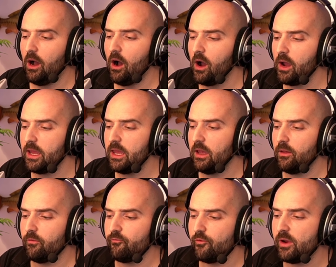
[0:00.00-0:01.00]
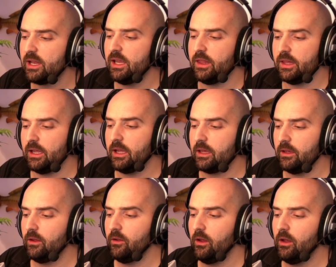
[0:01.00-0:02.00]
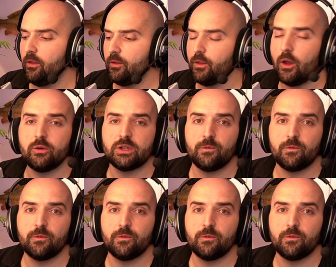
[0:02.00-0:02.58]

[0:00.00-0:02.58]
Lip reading: I really think those